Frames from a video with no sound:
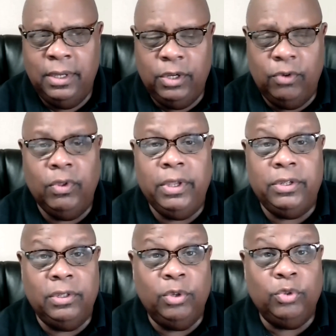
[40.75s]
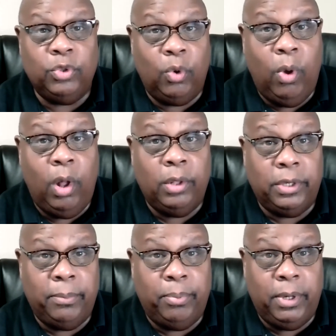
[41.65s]
you really dilute the
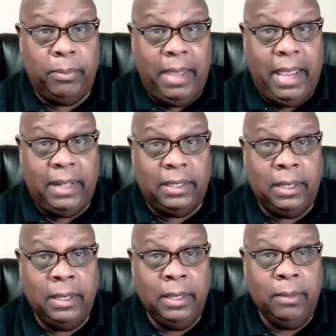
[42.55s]
quality pretty badly,